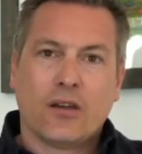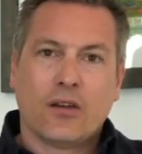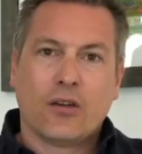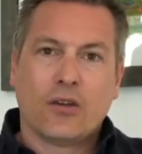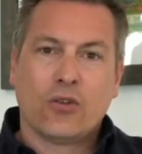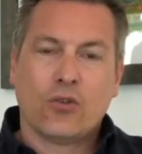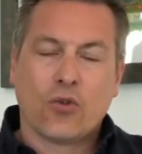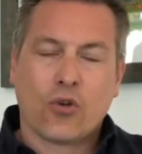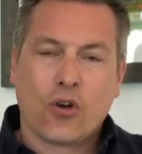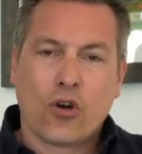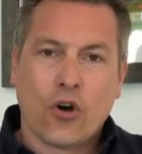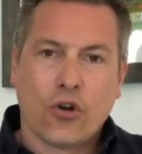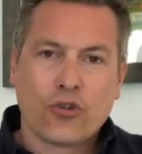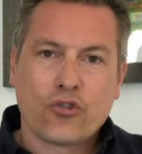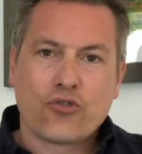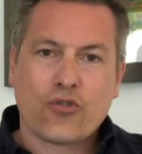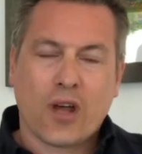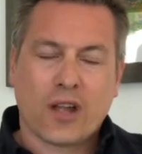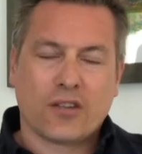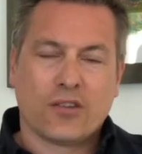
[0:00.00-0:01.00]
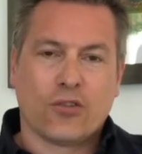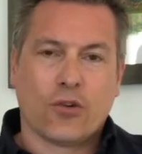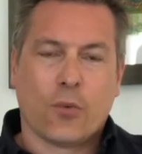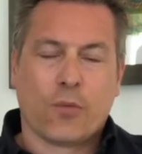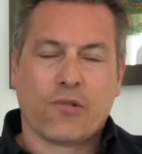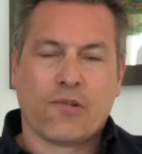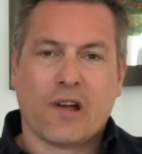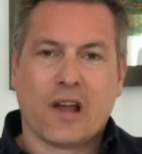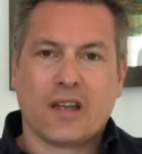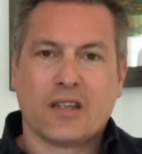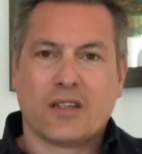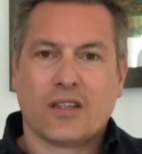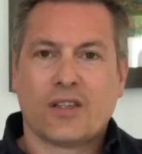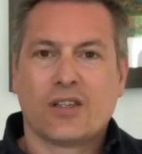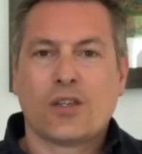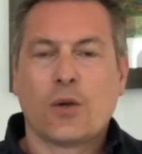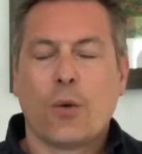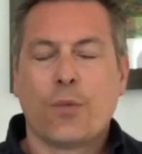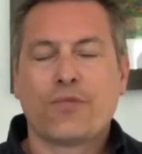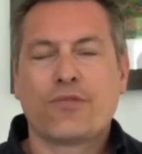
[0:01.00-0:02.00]
your contracted operators,
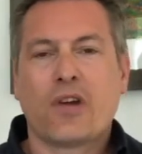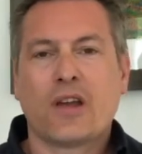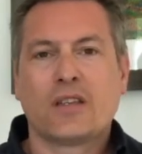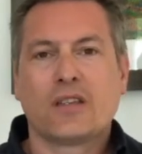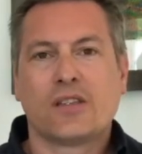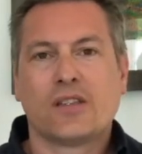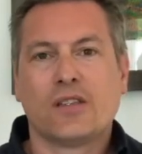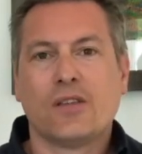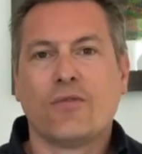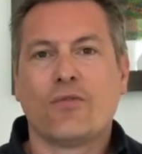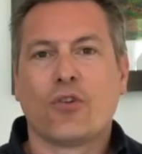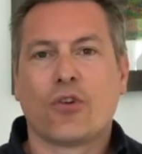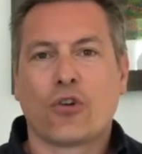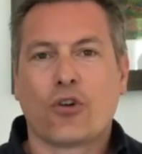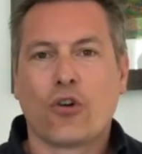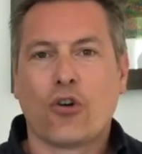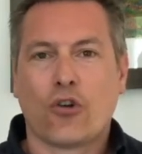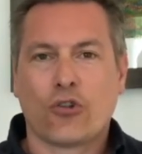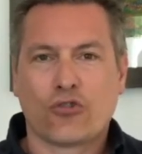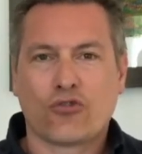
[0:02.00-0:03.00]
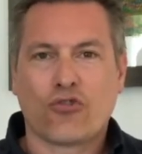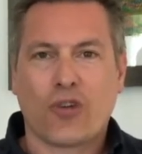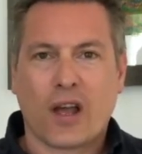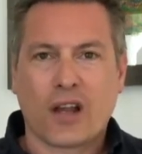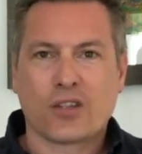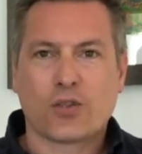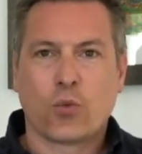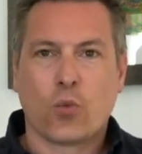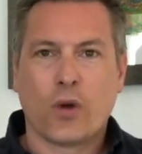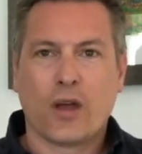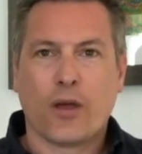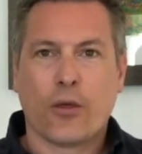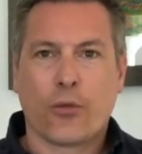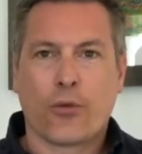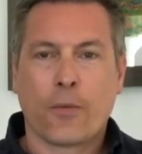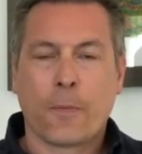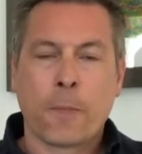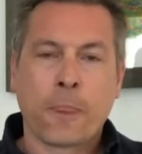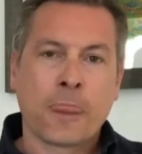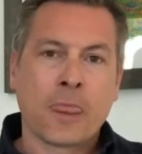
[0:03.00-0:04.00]
so operators you've got a contract with,
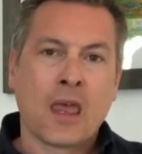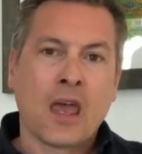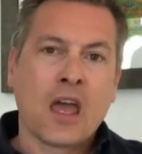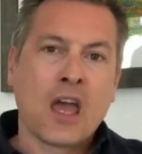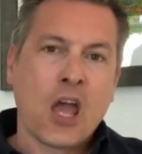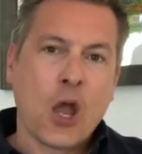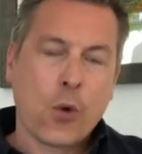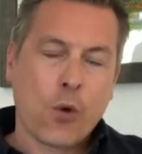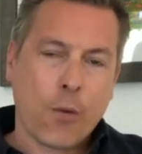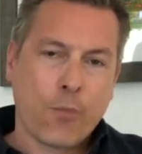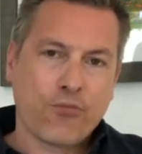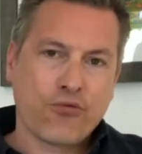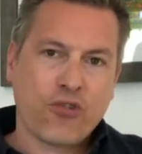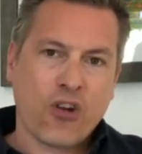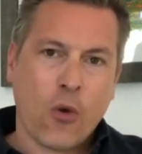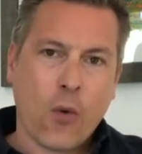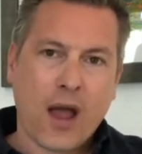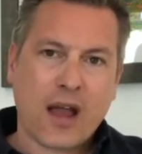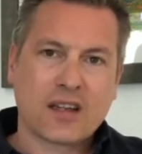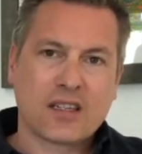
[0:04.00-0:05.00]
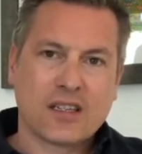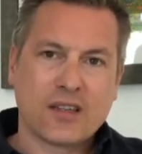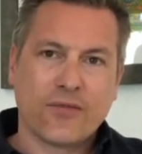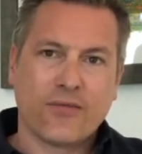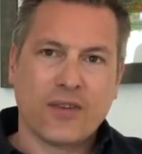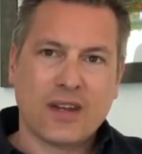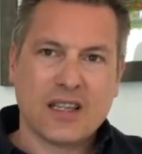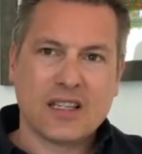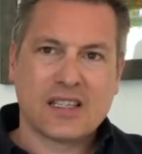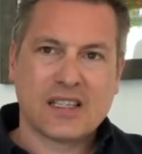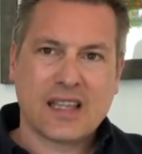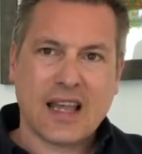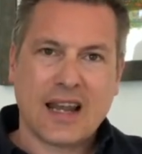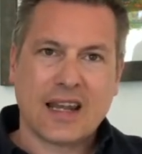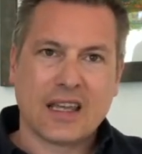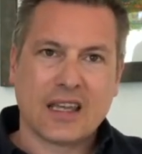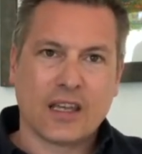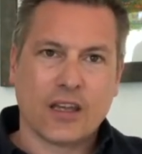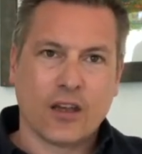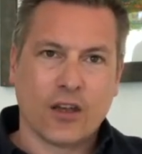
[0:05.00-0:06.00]
who are proactively
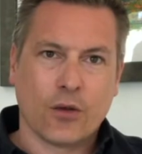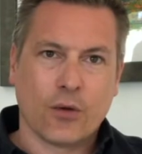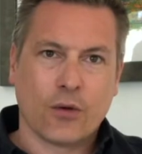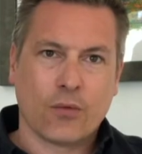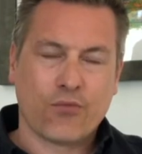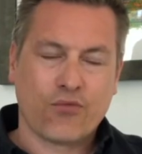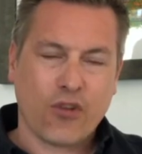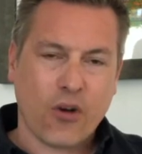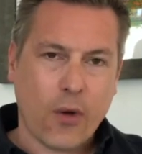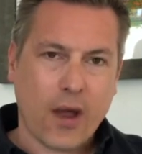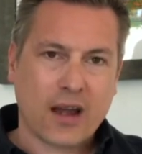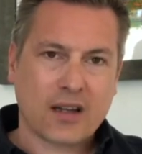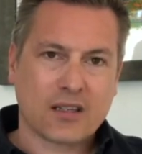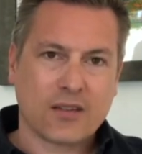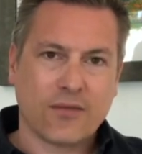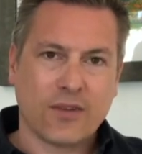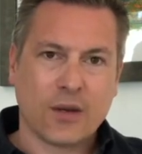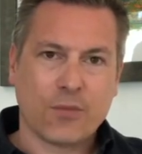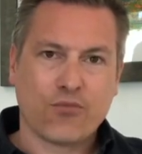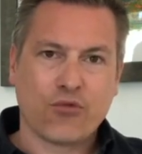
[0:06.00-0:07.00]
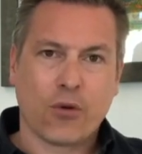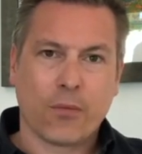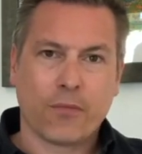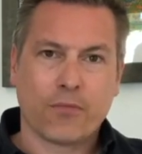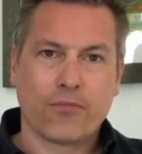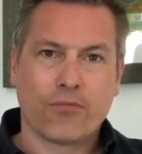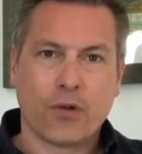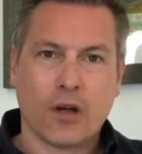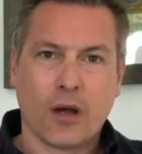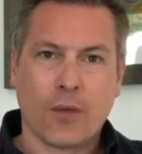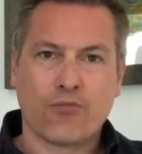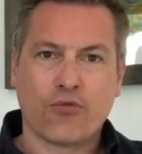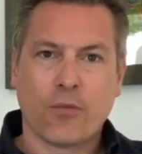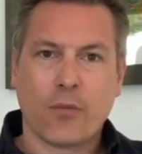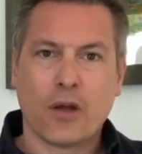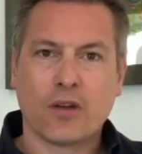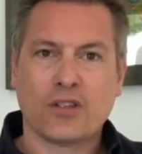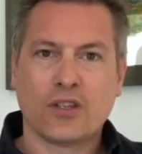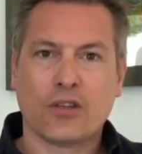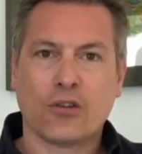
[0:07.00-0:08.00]
selling you and proactively
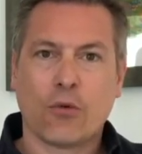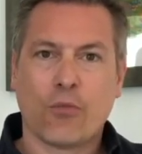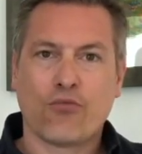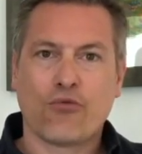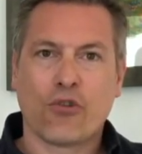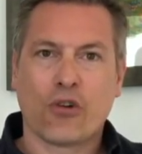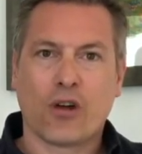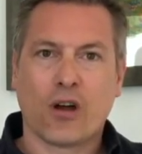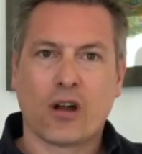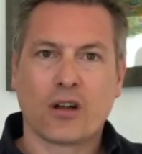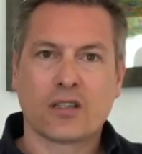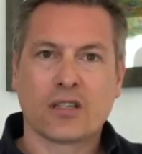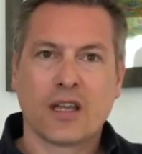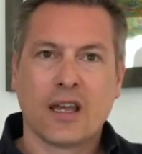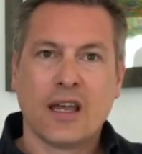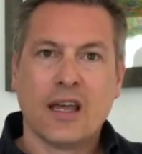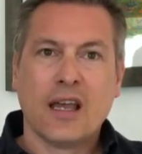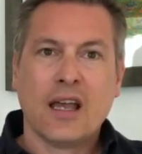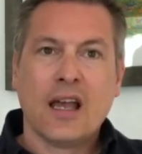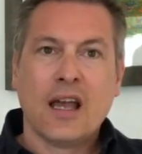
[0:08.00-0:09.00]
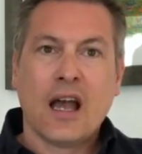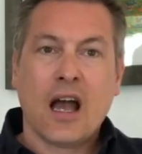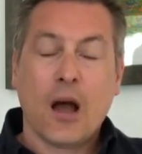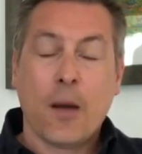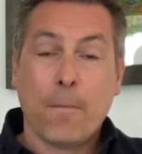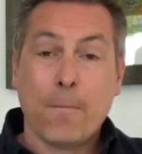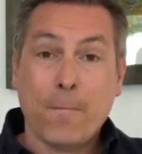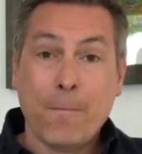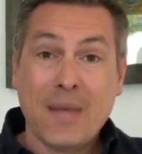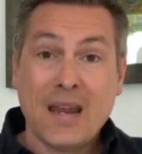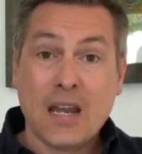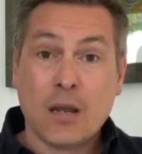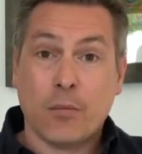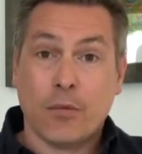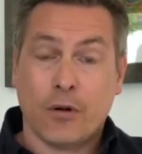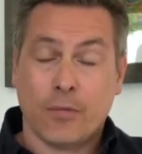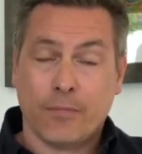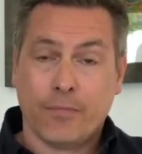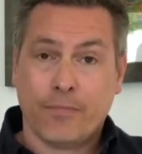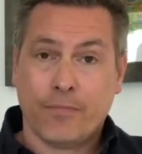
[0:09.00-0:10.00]
promoting your product, a
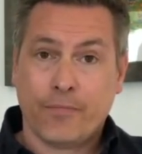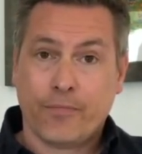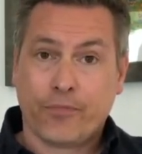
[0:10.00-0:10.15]
minimum